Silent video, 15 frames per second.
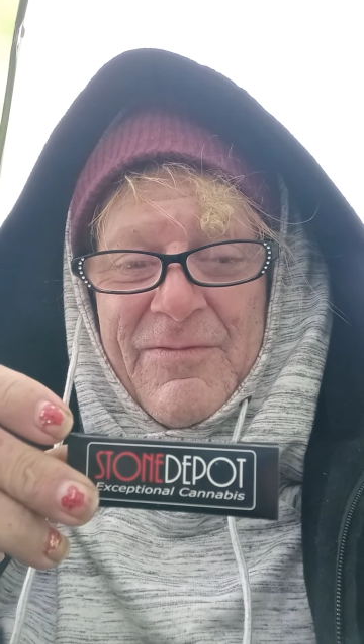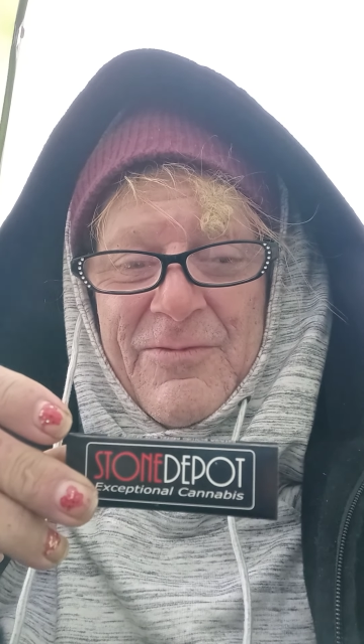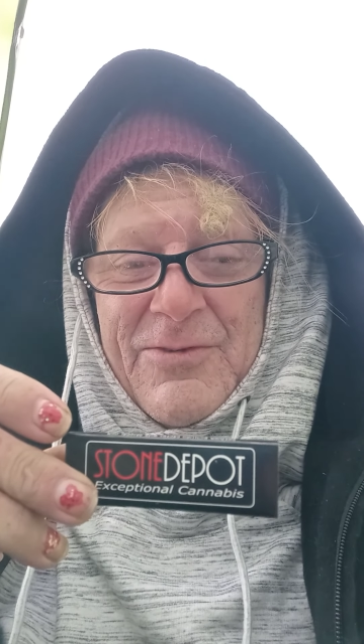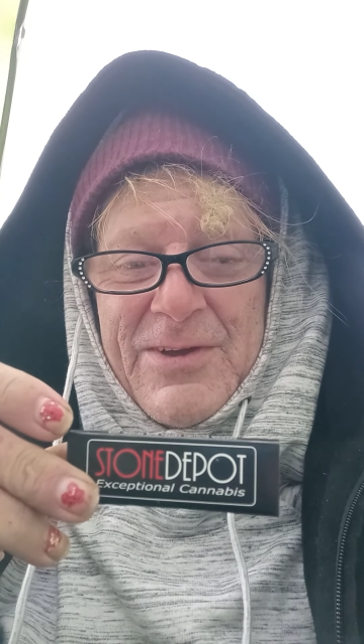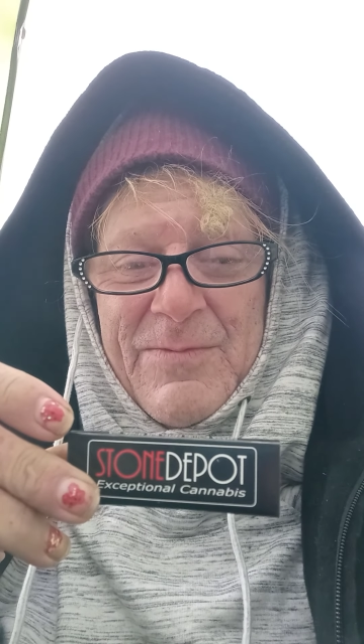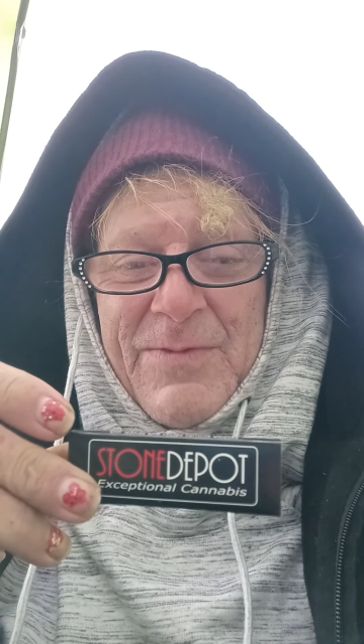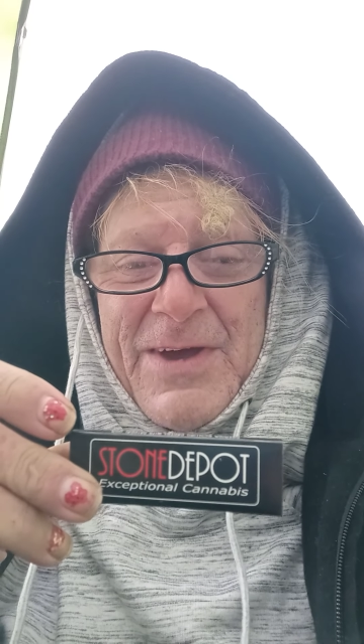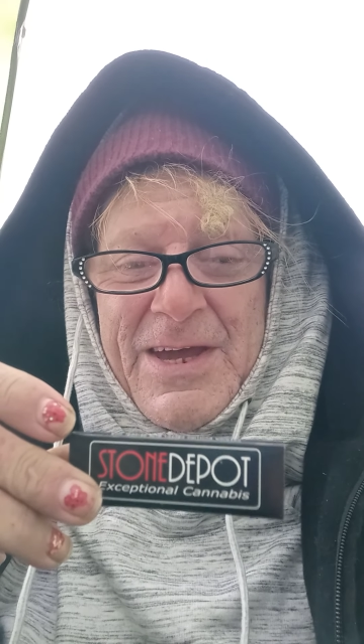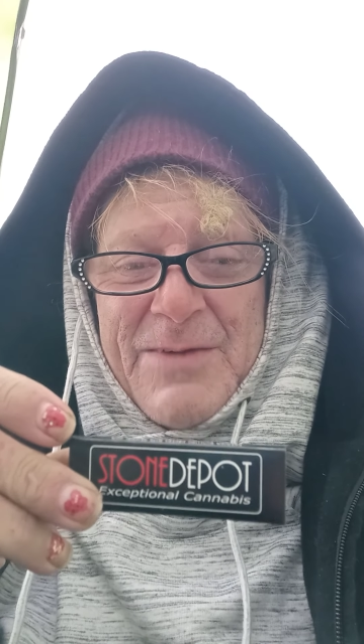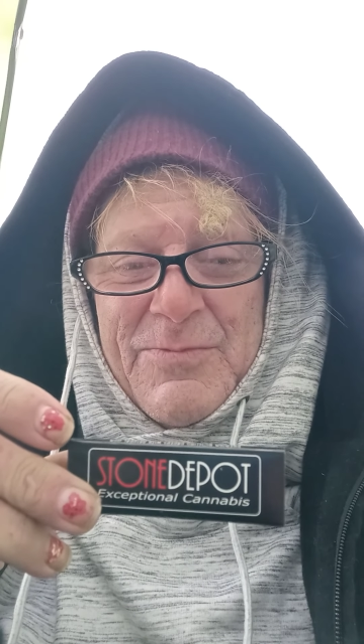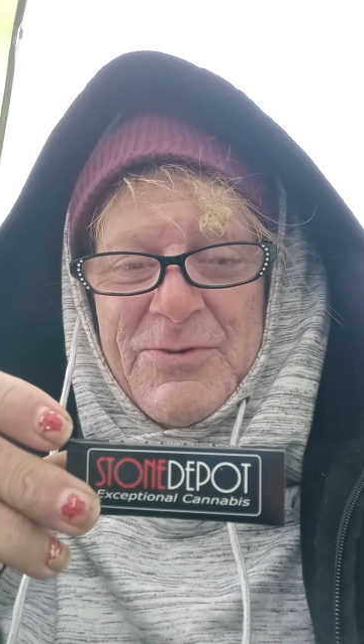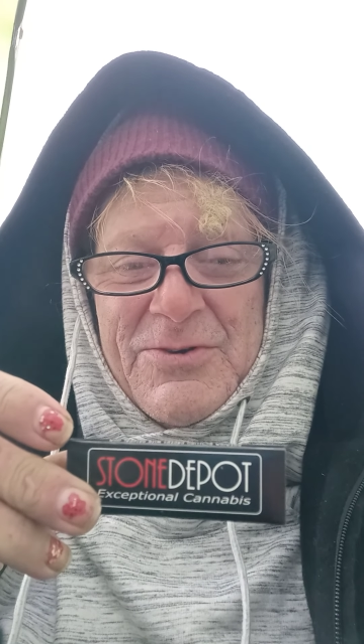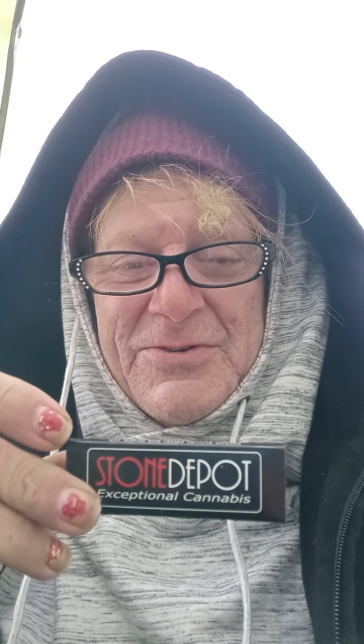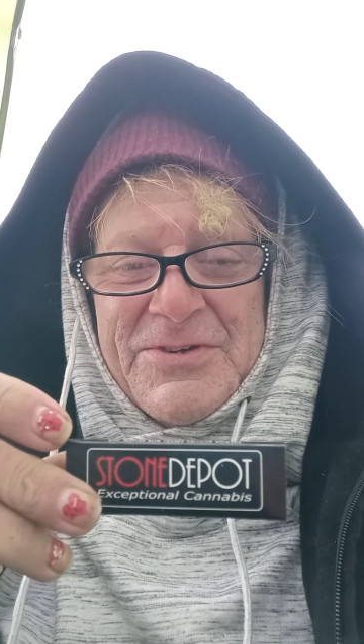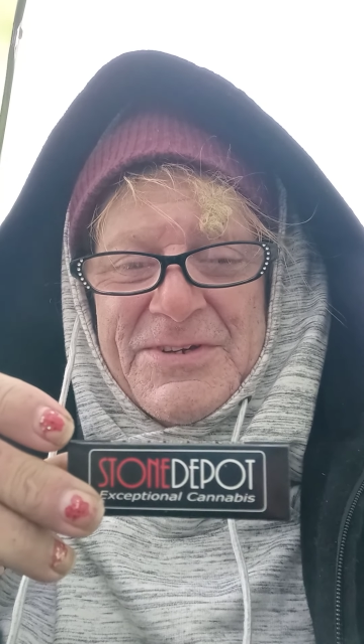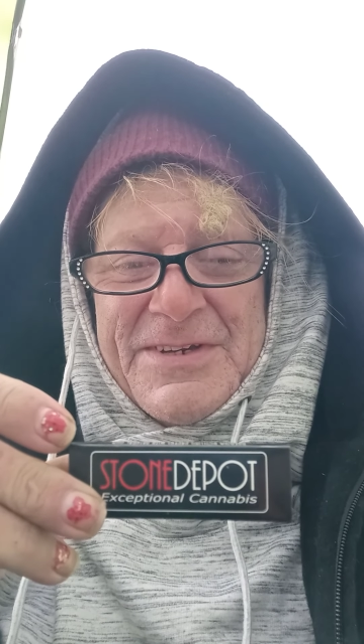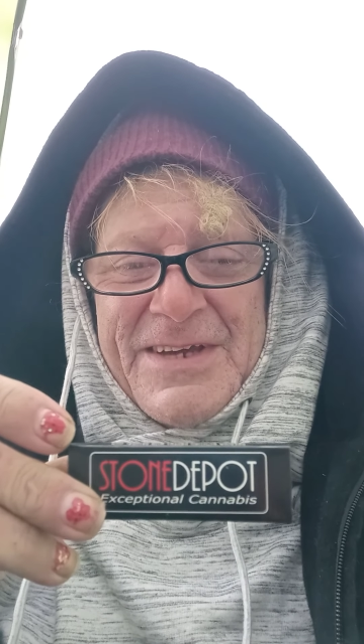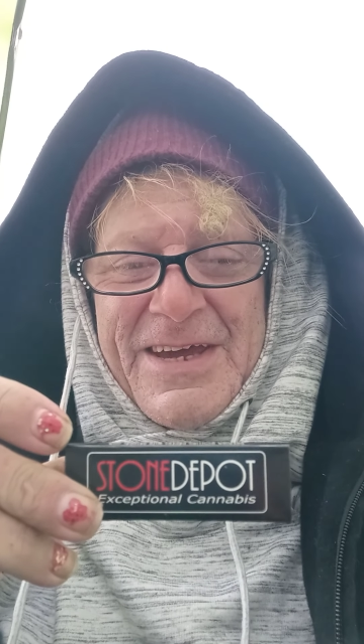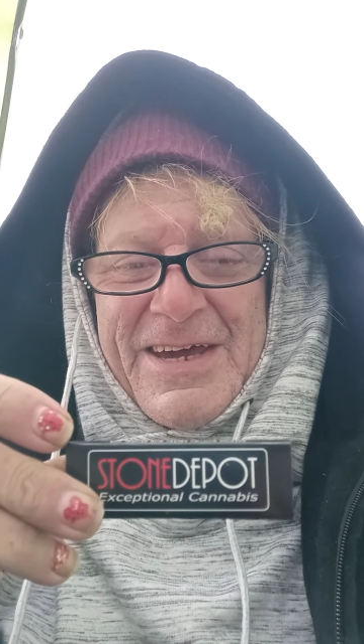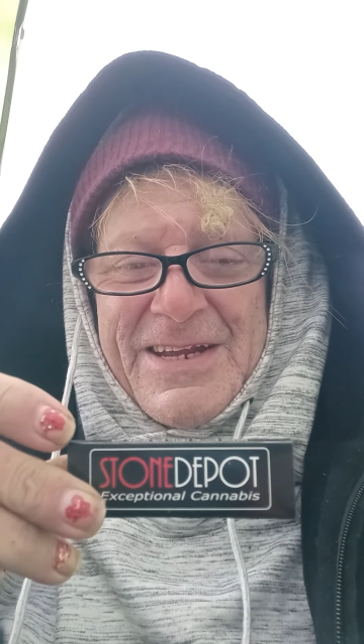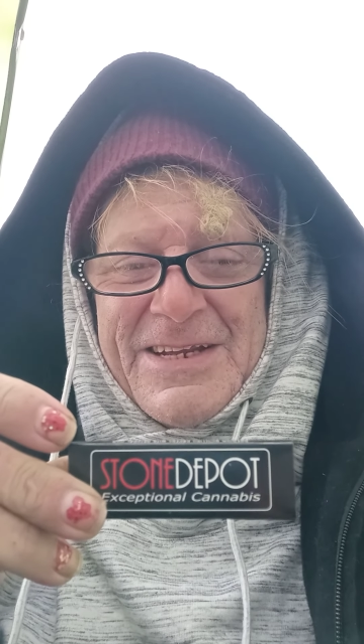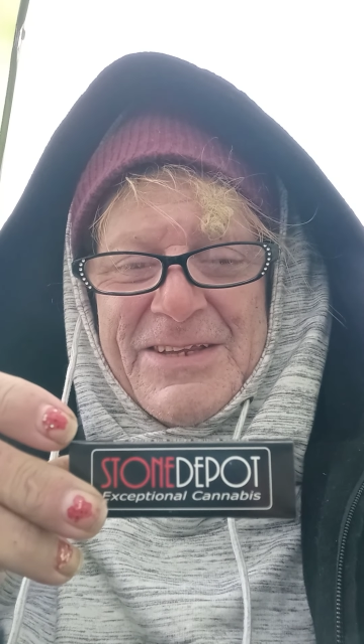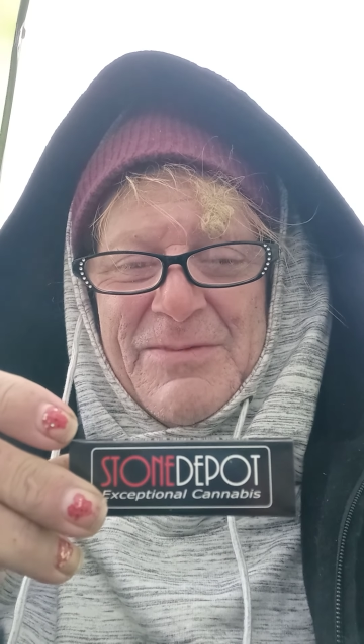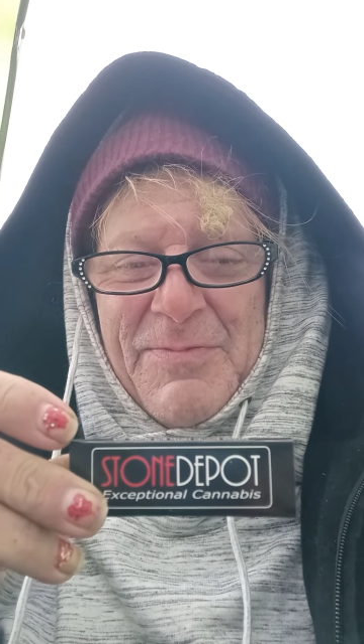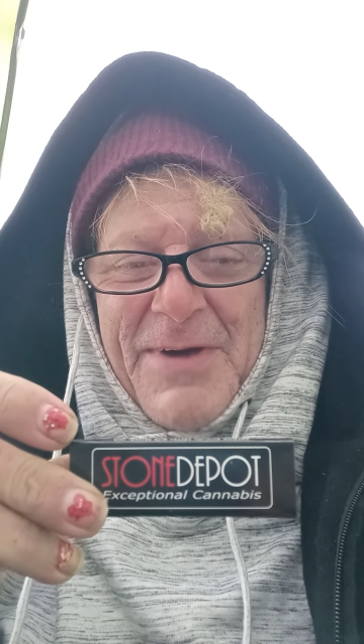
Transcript: Free papers, and it's